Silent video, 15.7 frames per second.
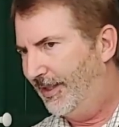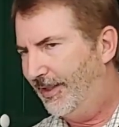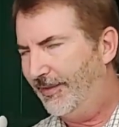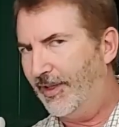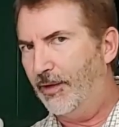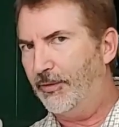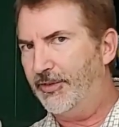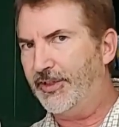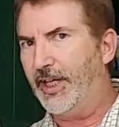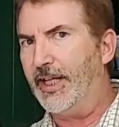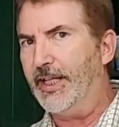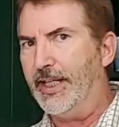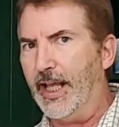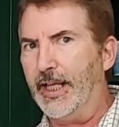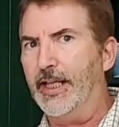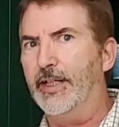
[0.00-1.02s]
that will say
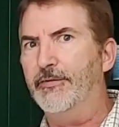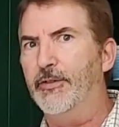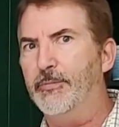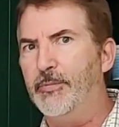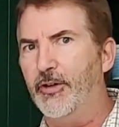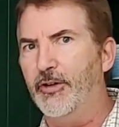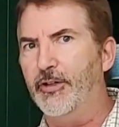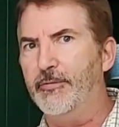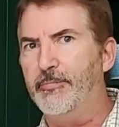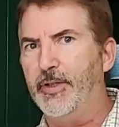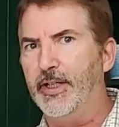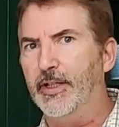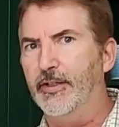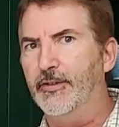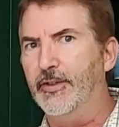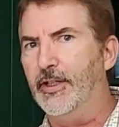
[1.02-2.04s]
negative about it
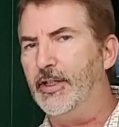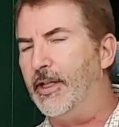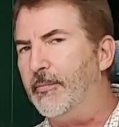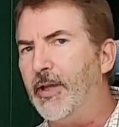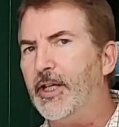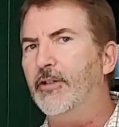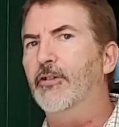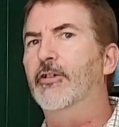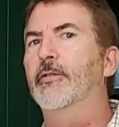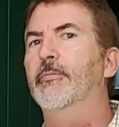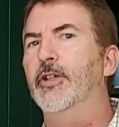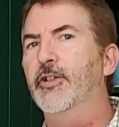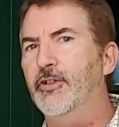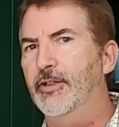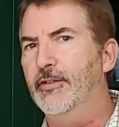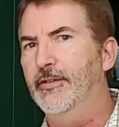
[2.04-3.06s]
because then they make no
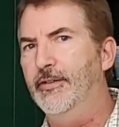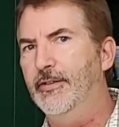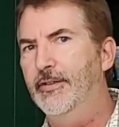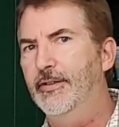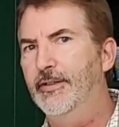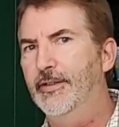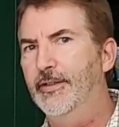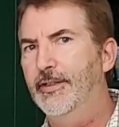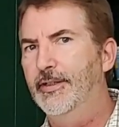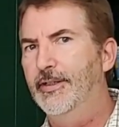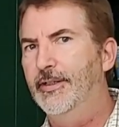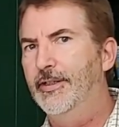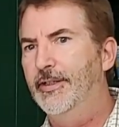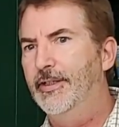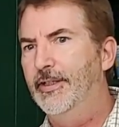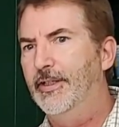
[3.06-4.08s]
commission
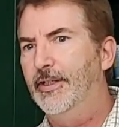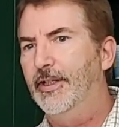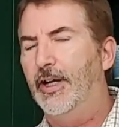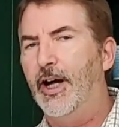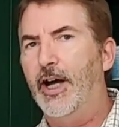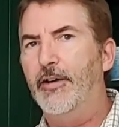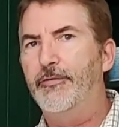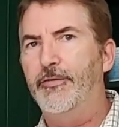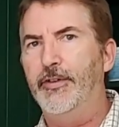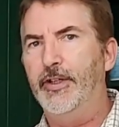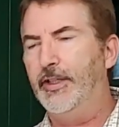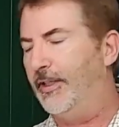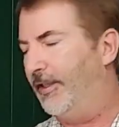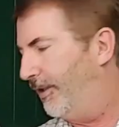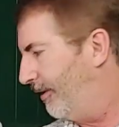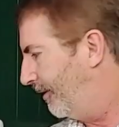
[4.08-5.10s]
off
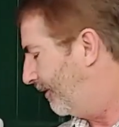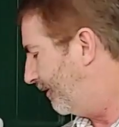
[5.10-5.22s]
the